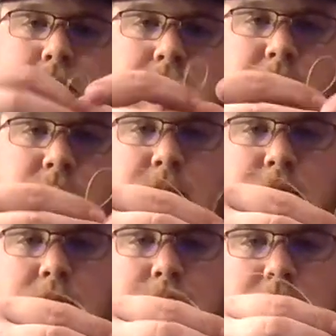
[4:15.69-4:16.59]
So I'm
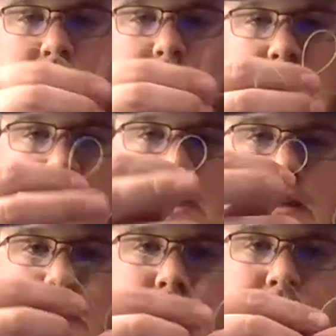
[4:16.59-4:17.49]
going to take
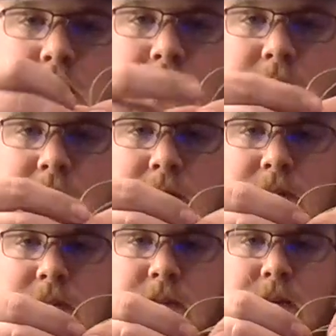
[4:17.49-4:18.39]
it like this,
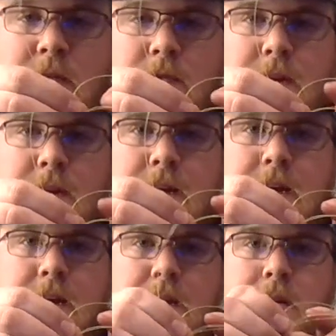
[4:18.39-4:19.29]
tie an overhand
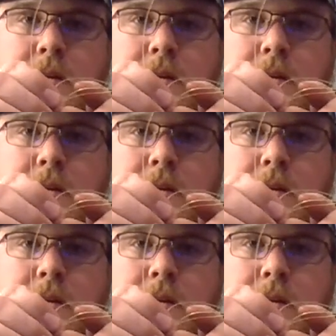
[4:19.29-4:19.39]
knot,